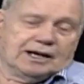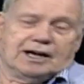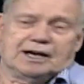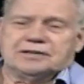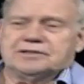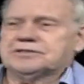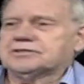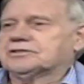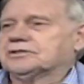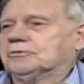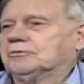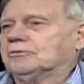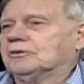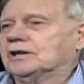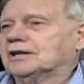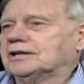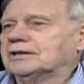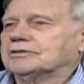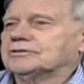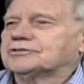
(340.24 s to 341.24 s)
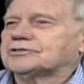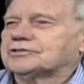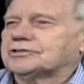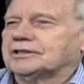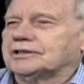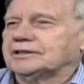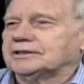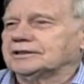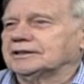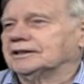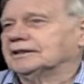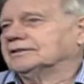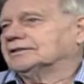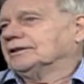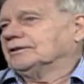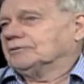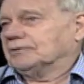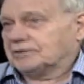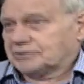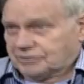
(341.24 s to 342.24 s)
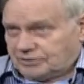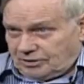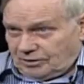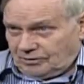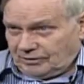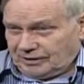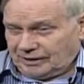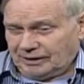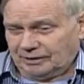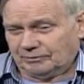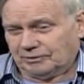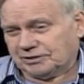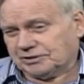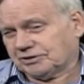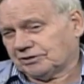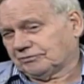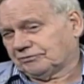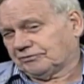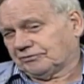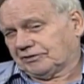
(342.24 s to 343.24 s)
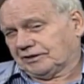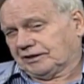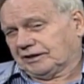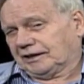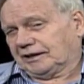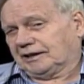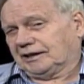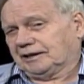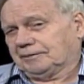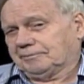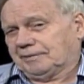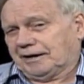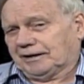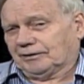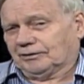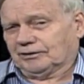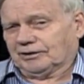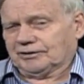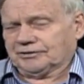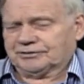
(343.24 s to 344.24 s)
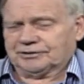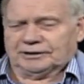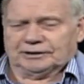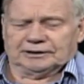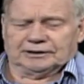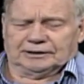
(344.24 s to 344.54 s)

And she said, What are you seeing out there? What's going on? What you're thinking about all this?